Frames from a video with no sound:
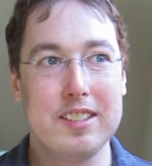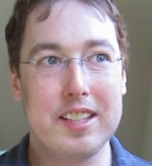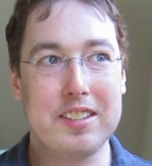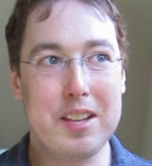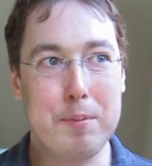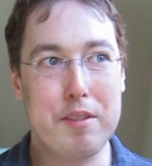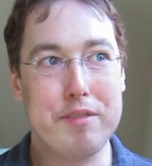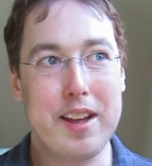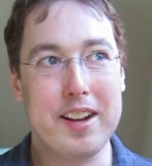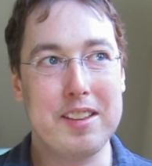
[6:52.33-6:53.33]
accept the
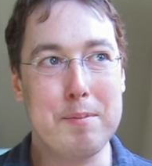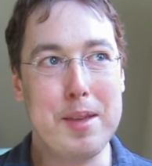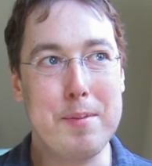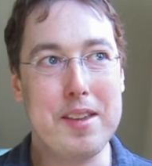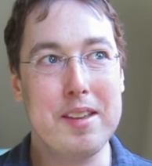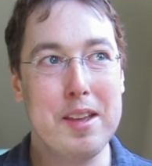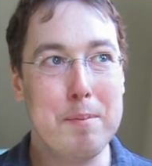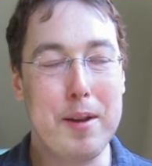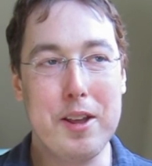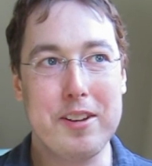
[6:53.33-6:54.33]
fact that maybe
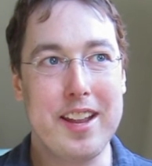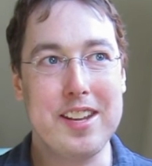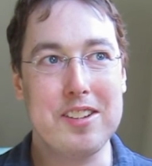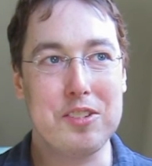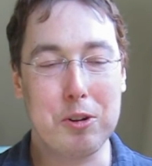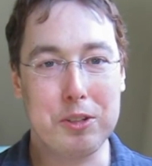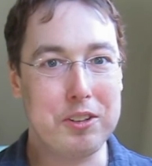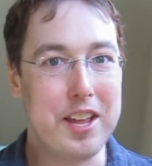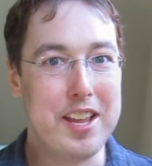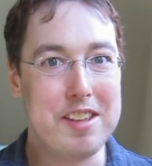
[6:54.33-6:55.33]
my own ideas are a
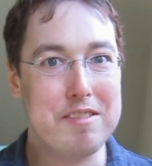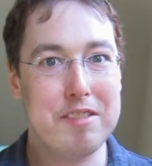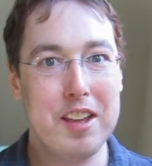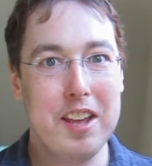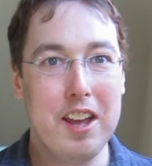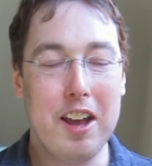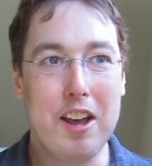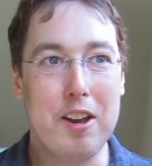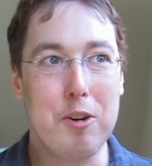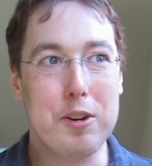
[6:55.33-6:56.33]
little naive
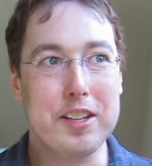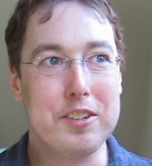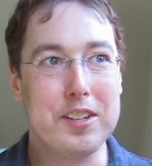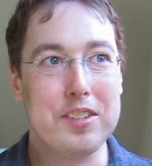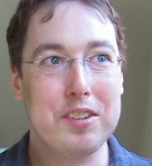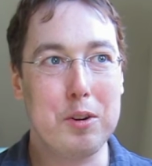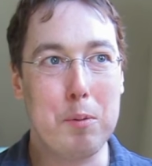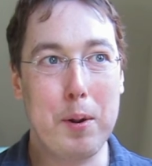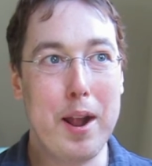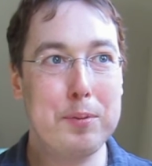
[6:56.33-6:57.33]
or ignorant, or
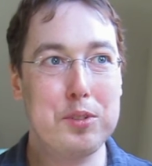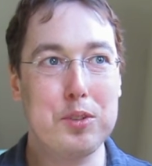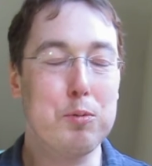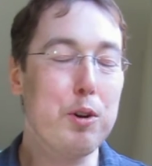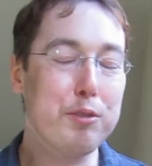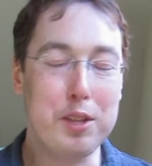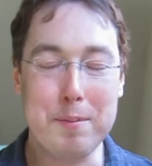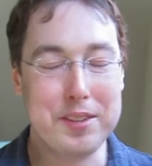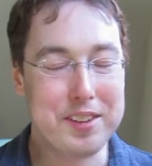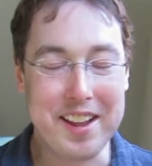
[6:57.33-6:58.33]
perhaps just woefully
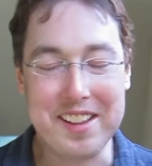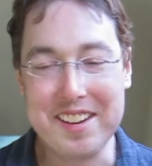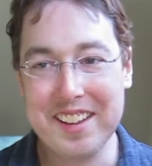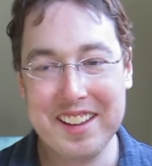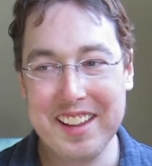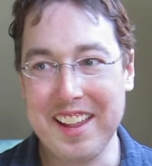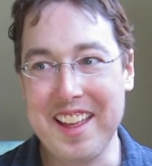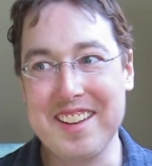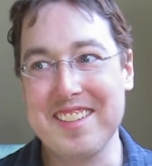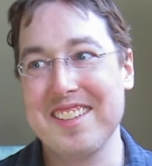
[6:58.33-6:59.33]
misguided.
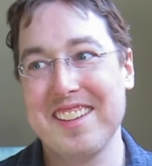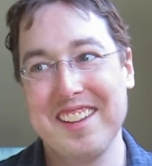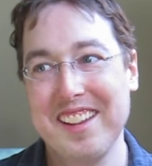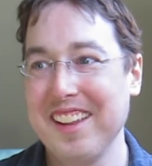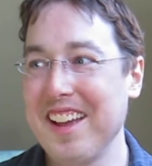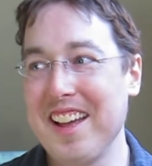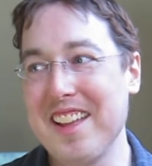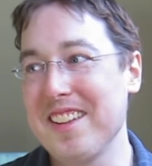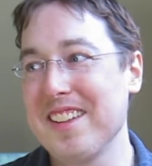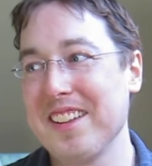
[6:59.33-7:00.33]
And
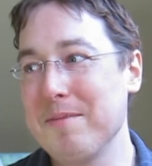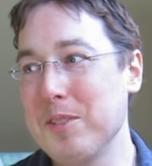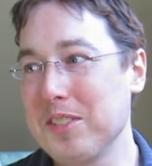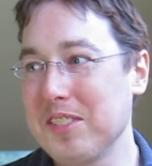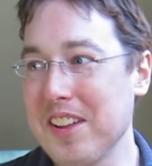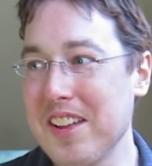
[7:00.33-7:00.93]
I'm just